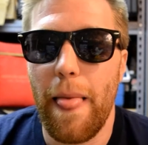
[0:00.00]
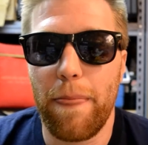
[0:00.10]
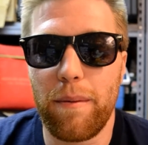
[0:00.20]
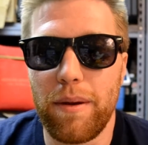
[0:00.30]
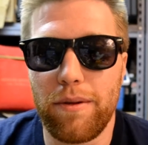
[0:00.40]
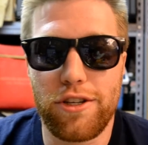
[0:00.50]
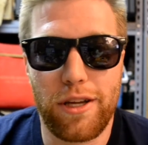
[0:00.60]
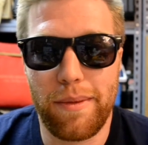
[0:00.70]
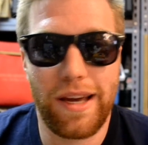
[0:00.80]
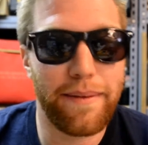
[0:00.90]
then people are just going
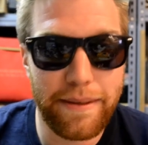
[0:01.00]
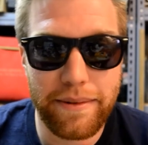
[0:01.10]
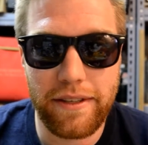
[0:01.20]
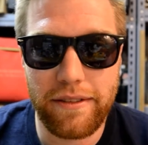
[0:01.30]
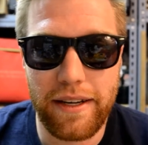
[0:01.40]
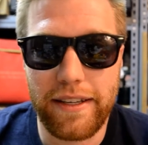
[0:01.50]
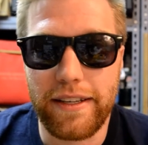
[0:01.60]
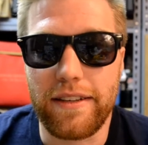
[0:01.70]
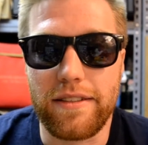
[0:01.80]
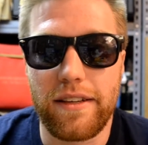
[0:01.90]
to be coming up with new
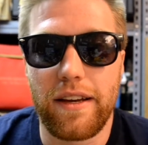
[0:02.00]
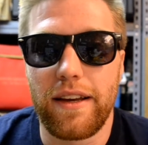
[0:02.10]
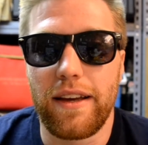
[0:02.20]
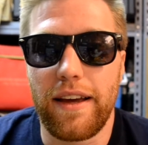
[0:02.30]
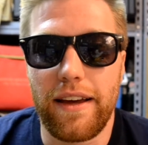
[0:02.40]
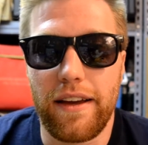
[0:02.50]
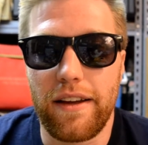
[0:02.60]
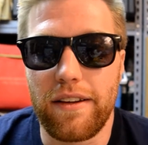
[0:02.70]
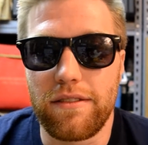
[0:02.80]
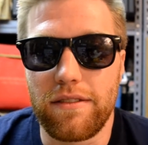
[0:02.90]
ideas
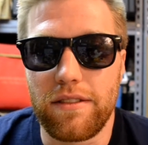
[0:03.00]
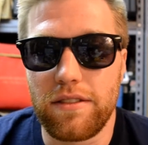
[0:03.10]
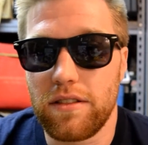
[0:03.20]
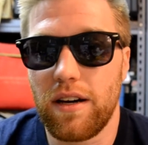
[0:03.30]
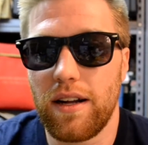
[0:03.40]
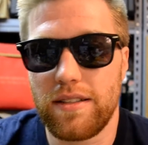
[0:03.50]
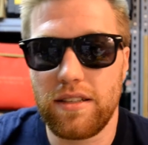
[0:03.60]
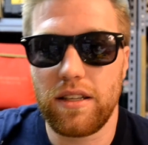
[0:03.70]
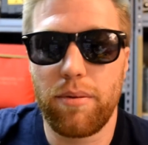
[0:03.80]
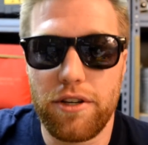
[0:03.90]
and
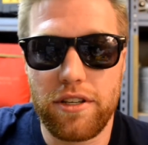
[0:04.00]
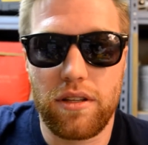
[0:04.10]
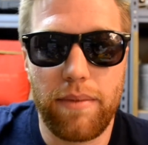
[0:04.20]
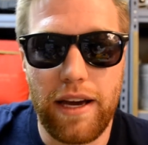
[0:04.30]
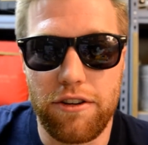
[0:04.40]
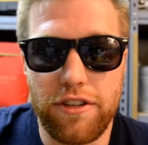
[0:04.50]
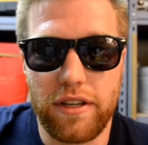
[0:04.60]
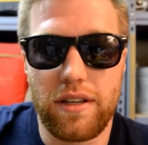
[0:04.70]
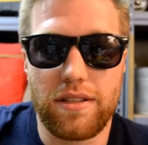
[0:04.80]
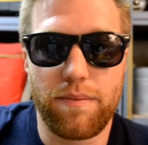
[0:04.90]
constantly pushing the boundary
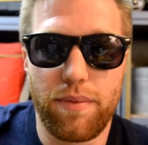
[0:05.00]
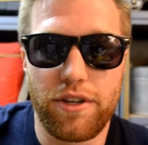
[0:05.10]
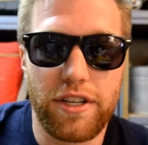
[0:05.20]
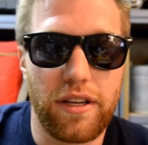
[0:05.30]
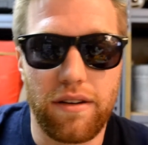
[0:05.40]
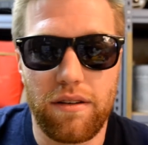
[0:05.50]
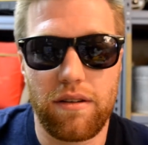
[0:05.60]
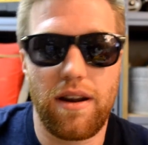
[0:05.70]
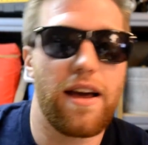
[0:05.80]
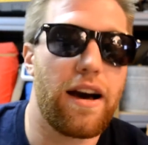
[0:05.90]
and pushing it
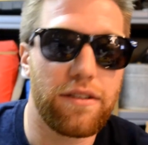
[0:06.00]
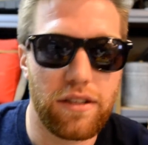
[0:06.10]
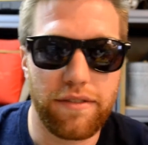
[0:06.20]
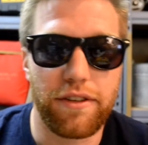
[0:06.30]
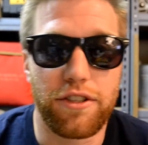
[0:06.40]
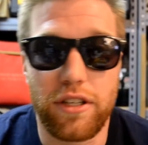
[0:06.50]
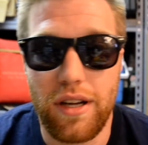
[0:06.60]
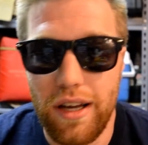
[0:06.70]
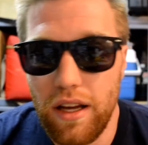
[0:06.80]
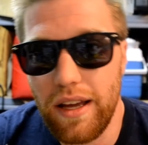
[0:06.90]
out into the future.
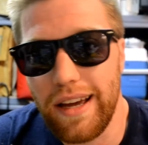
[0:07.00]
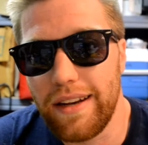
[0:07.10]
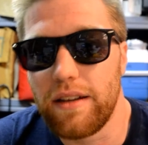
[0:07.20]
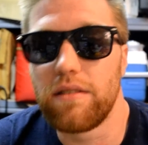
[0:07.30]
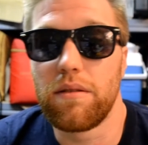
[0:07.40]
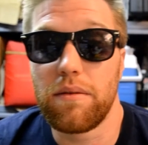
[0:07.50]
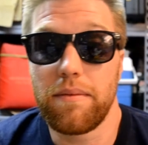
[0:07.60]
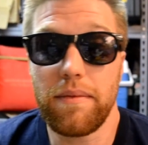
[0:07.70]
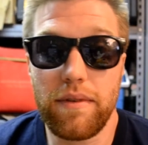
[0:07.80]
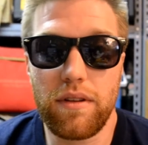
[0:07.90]
And
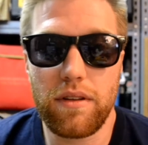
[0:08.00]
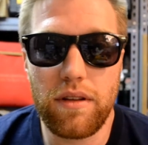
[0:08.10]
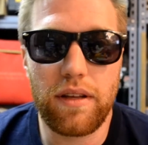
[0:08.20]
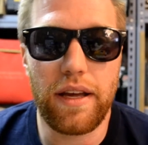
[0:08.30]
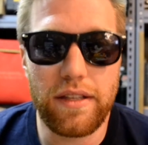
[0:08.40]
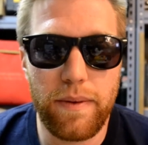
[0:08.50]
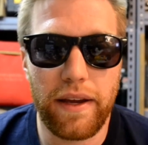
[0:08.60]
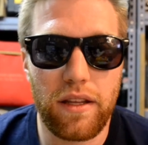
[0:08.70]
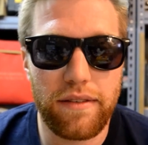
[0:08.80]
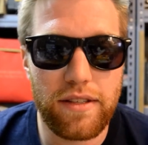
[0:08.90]
in
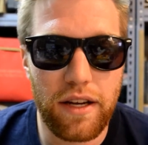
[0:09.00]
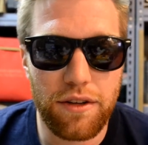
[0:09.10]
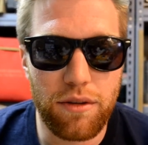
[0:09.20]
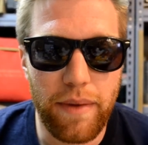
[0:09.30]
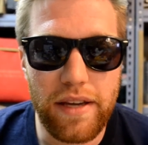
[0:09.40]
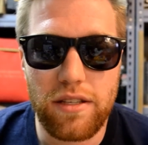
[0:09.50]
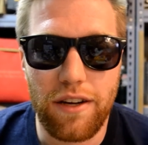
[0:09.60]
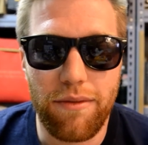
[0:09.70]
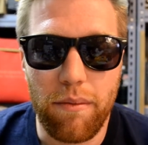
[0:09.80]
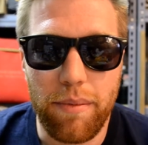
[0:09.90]
speculative design, you do make stuff,
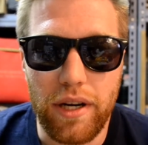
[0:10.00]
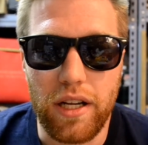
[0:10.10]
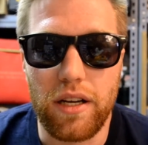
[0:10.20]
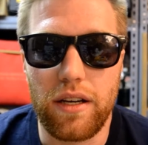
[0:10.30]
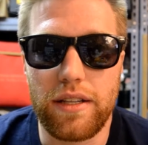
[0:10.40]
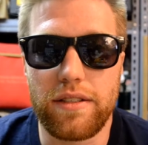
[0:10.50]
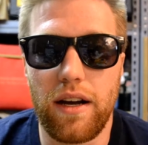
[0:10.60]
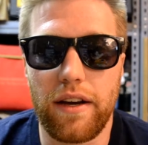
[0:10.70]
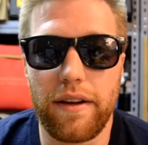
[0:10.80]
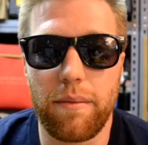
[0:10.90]
but it's
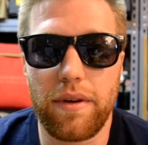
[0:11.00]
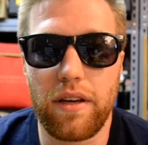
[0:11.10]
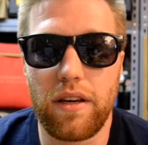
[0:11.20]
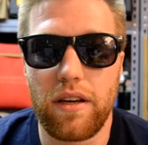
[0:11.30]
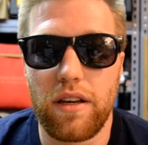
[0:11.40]
not going to